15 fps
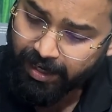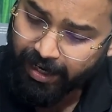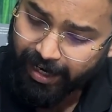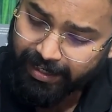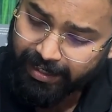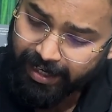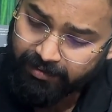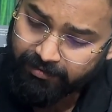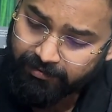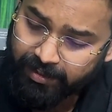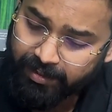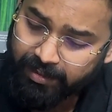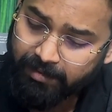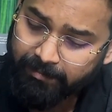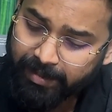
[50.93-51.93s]
highlight
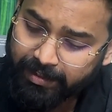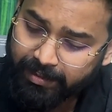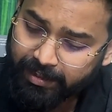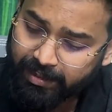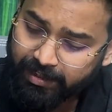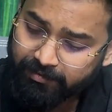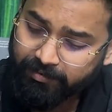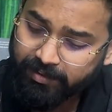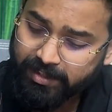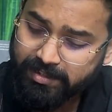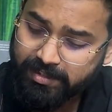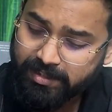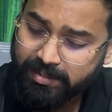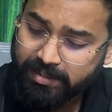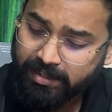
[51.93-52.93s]
fundamental
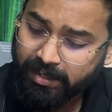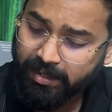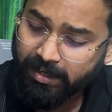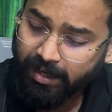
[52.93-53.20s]
differences in